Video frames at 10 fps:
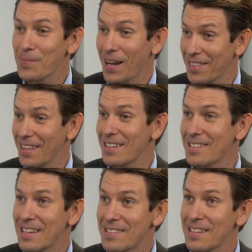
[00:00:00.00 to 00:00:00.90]
but I think
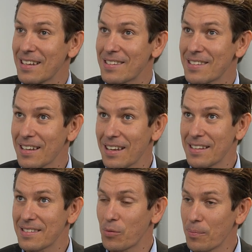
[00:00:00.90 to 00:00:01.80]

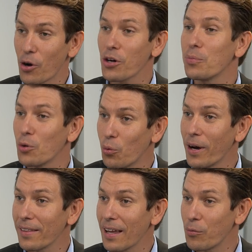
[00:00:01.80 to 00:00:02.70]
it's a remarkable
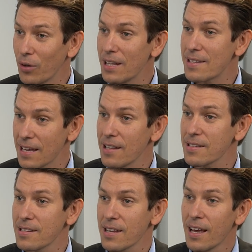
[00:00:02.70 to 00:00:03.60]
one that really
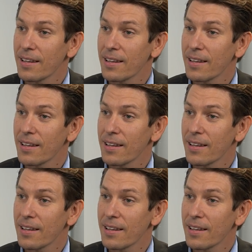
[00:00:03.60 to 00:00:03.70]
tells us